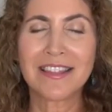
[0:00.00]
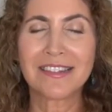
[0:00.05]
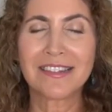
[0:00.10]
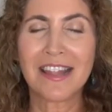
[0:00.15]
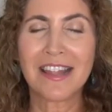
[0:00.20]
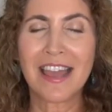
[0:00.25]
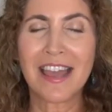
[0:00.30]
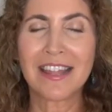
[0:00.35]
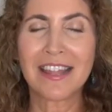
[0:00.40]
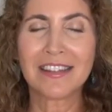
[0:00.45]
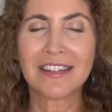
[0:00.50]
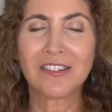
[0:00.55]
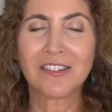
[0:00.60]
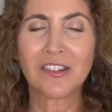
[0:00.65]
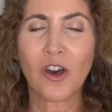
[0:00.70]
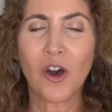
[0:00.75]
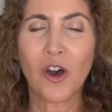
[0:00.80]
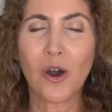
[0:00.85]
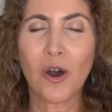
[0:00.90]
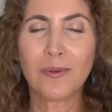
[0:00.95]
this light is
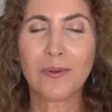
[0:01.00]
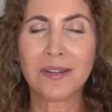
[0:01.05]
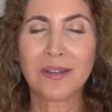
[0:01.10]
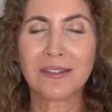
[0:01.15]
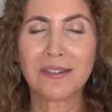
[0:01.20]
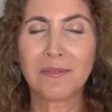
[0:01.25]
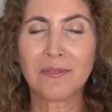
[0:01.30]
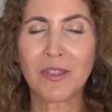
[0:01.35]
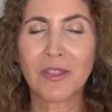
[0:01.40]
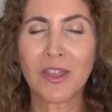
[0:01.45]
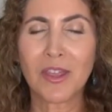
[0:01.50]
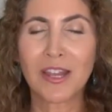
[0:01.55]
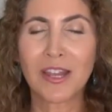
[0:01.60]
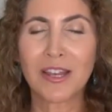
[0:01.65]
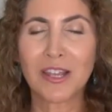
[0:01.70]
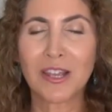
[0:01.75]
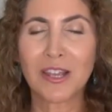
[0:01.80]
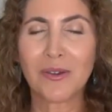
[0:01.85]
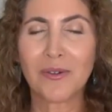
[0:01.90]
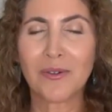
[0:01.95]
always
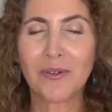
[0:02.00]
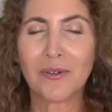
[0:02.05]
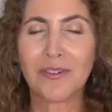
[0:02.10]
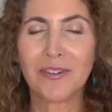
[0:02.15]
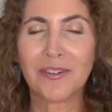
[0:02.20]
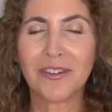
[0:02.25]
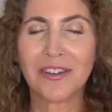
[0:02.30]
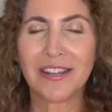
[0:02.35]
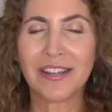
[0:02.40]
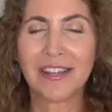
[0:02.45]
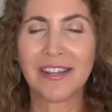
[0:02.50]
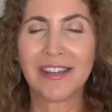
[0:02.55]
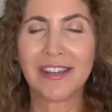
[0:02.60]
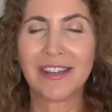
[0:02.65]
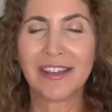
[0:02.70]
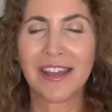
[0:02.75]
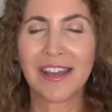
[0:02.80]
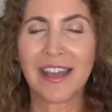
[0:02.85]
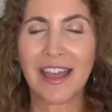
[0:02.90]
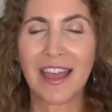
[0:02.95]
within you,
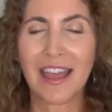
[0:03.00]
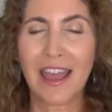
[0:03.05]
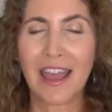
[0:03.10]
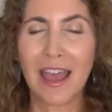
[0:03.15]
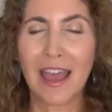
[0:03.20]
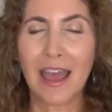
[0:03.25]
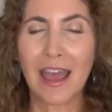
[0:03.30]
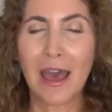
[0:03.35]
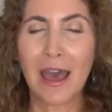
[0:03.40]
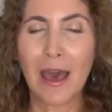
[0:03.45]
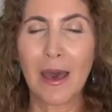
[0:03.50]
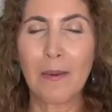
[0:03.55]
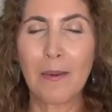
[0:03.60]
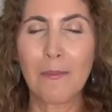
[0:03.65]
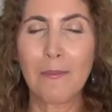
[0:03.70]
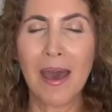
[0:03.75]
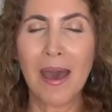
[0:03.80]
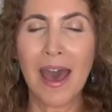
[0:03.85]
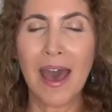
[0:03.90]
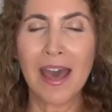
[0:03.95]

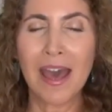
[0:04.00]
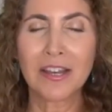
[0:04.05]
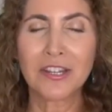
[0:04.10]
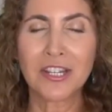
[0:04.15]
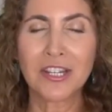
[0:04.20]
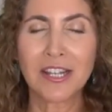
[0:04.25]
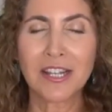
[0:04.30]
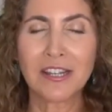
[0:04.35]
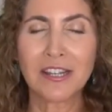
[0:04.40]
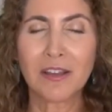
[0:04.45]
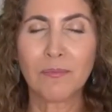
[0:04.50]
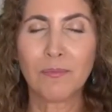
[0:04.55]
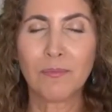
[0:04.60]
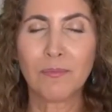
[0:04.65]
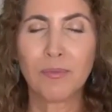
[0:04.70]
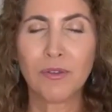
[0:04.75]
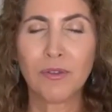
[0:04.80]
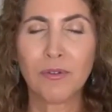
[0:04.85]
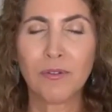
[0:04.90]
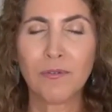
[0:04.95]
imagine a
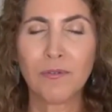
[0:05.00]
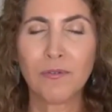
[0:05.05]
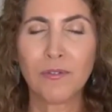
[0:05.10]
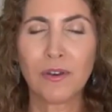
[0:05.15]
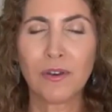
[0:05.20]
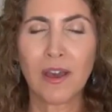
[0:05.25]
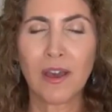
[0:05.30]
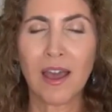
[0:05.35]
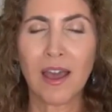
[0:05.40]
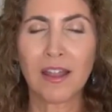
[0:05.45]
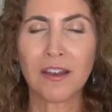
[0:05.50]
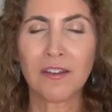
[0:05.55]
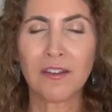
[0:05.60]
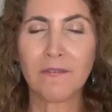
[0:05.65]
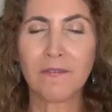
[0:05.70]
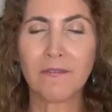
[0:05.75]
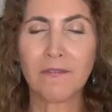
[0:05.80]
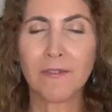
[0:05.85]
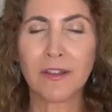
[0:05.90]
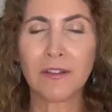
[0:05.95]
beautiful kind
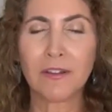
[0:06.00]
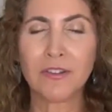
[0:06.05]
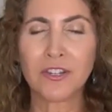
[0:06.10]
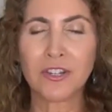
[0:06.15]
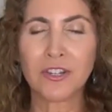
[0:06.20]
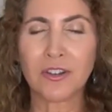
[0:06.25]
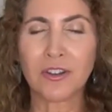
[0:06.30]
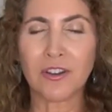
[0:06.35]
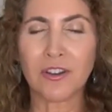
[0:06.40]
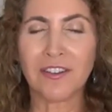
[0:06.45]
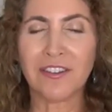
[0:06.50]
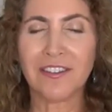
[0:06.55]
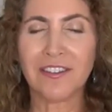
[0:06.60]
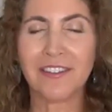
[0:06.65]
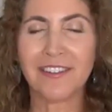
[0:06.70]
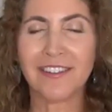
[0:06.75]
of filter